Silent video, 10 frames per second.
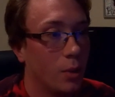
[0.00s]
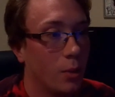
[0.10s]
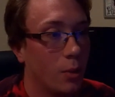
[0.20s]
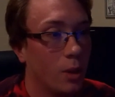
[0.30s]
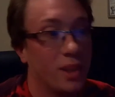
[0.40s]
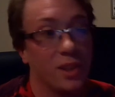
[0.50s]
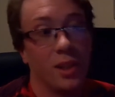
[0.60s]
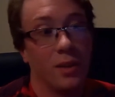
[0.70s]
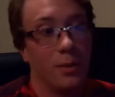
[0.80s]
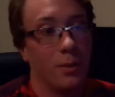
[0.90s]

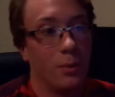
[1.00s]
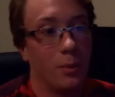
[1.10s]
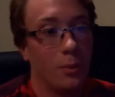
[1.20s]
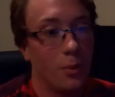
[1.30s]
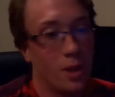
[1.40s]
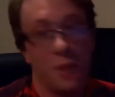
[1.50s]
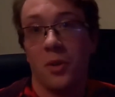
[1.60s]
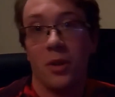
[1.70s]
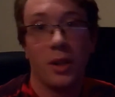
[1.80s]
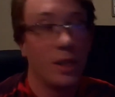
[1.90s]
was way
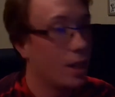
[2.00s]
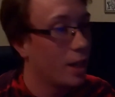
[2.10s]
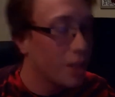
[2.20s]
more than I